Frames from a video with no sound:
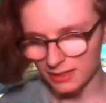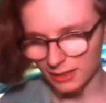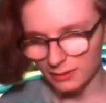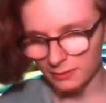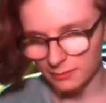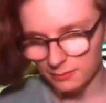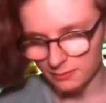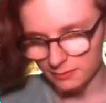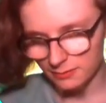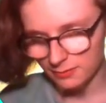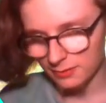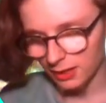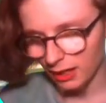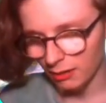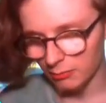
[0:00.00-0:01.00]
I've
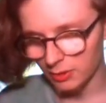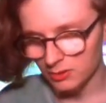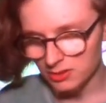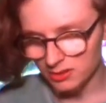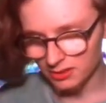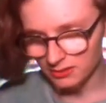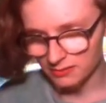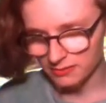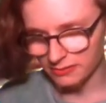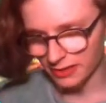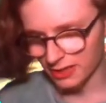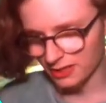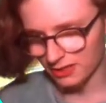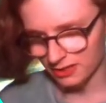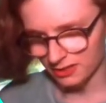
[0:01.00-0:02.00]
got mostly
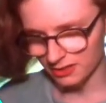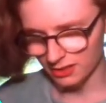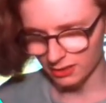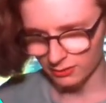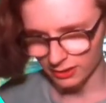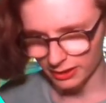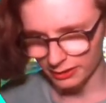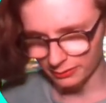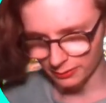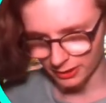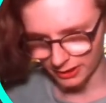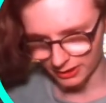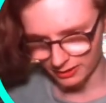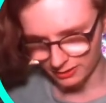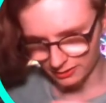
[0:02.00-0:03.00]
veggies now
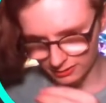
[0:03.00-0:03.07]
anyway.